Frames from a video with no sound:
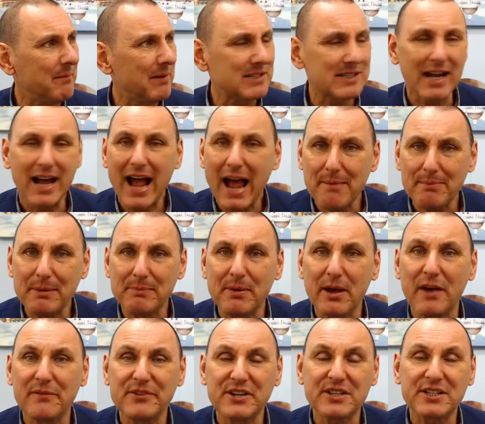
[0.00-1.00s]
But happy
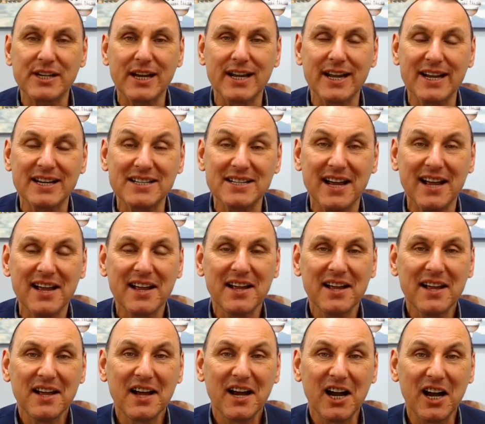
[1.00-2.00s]
birthday to you, Linda.
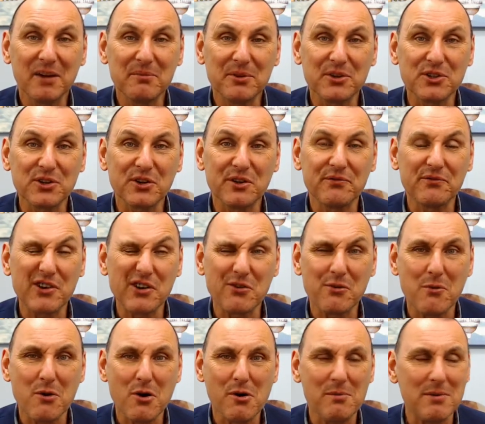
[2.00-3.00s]
I hope you're doing very
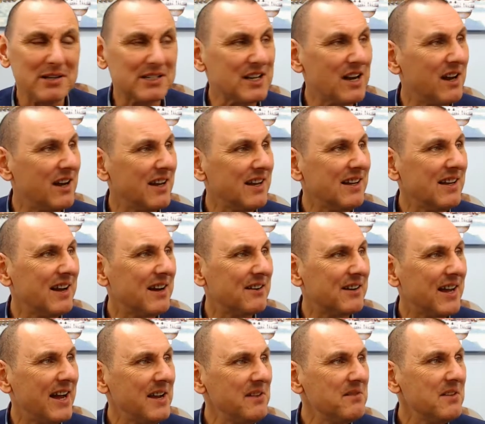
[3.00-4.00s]
well, my darling.
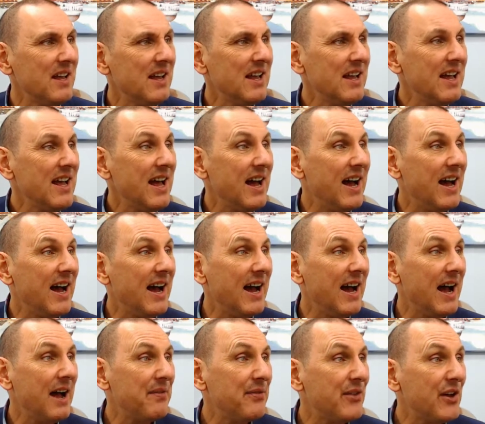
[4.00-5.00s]
Okay.
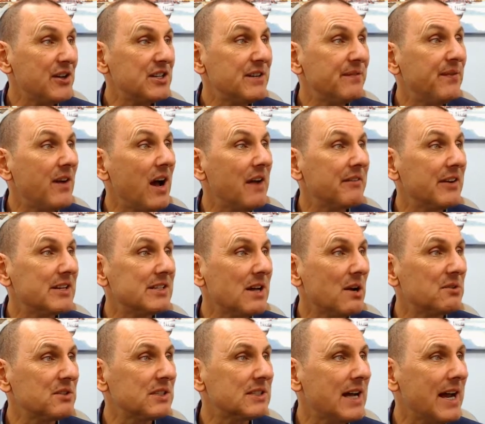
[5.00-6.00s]
35 years
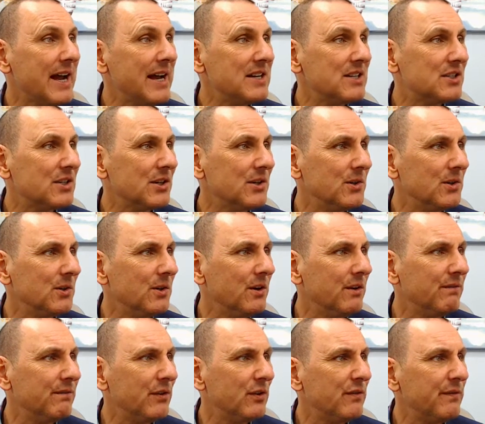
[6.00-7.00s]
old today to
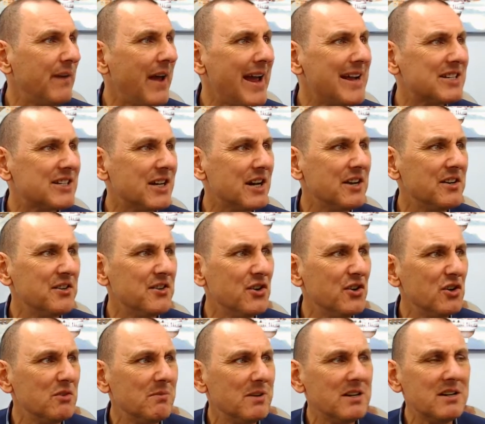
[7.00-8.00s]
Vivette
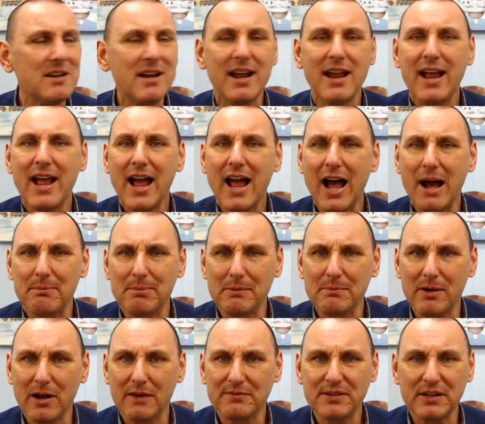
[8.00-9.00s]
Newman. Happy
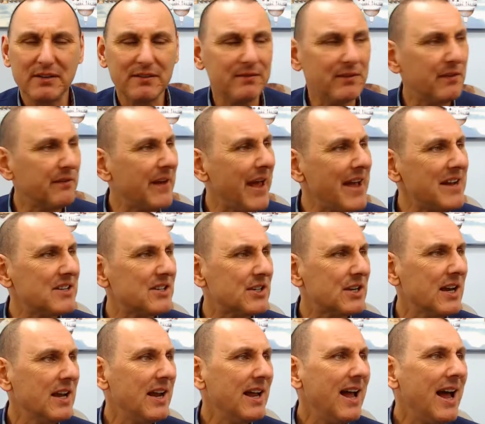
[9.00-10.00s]
birthday, Vivette.
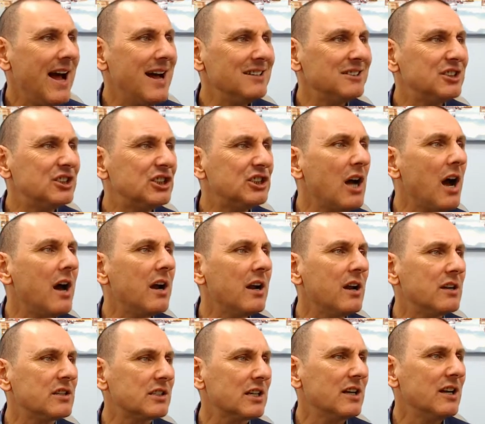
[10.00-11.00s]
And
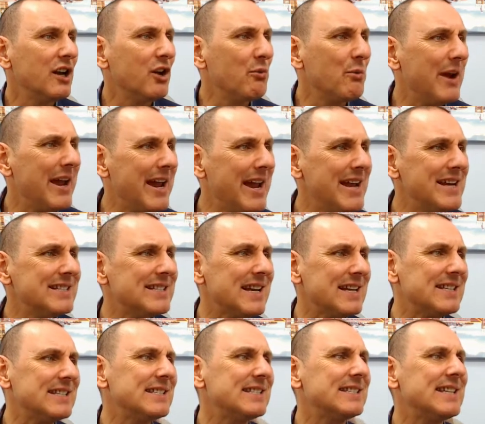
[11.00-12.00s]
Charlotte Louise
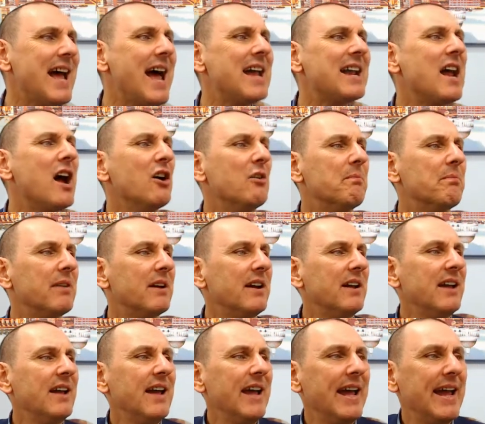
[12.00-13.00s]
Stanhope
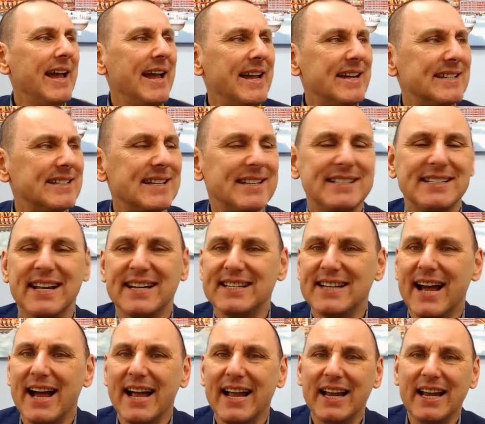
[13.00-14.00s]
is
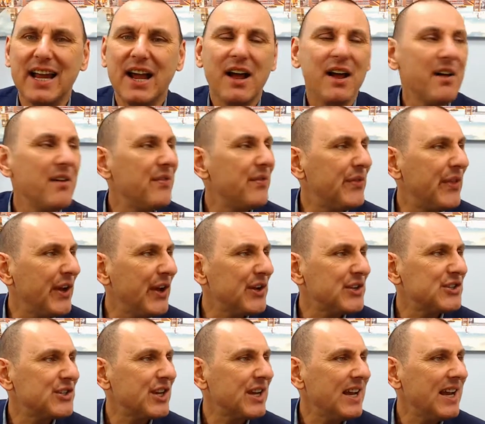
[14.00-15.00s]
today
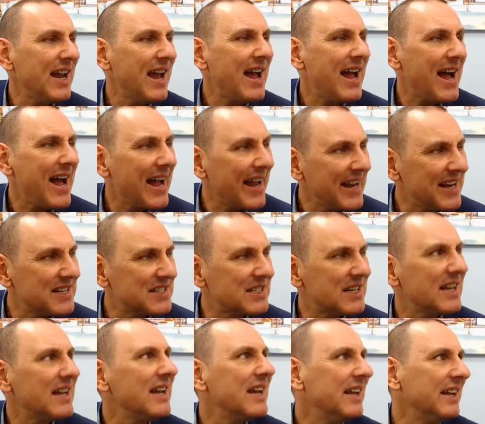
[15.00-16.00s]

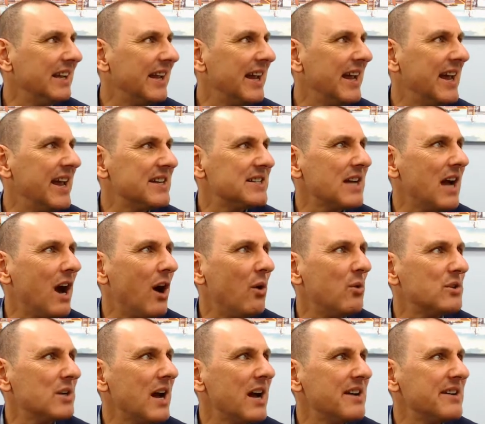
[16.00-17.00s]
38 years
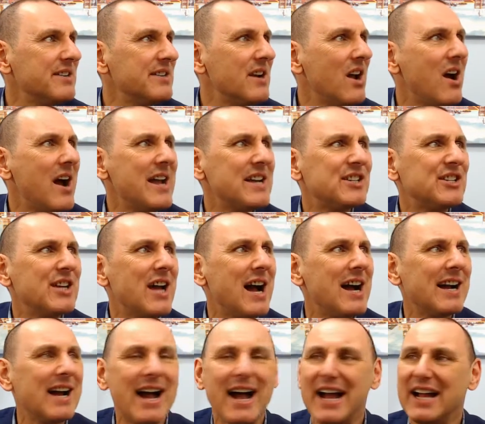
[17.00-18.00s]
old. A nice
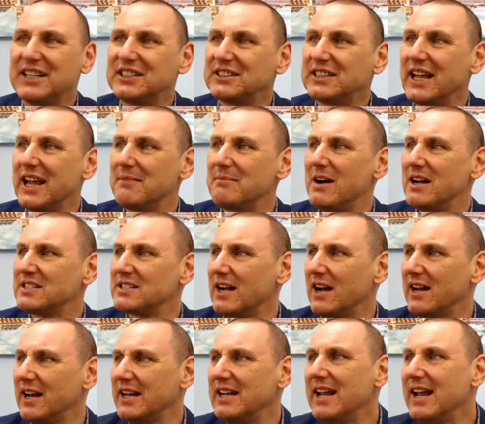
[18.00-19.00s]
young age there, my
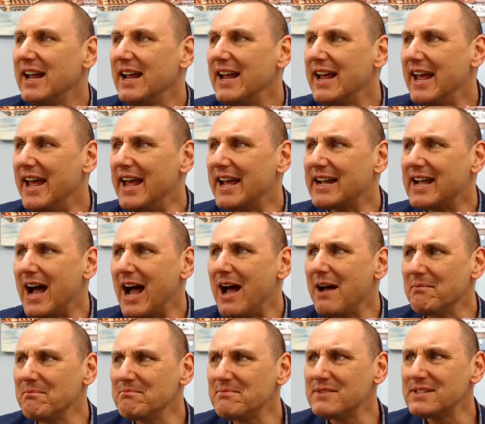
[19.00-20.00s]
darling. Here
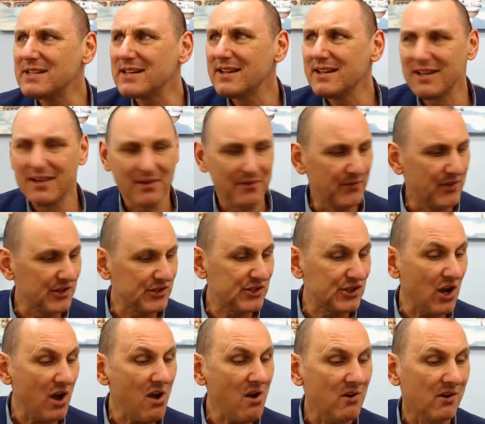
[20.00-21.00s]
comes the
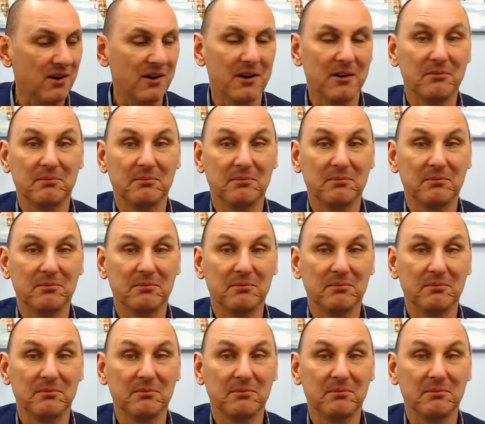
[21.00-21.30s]
song.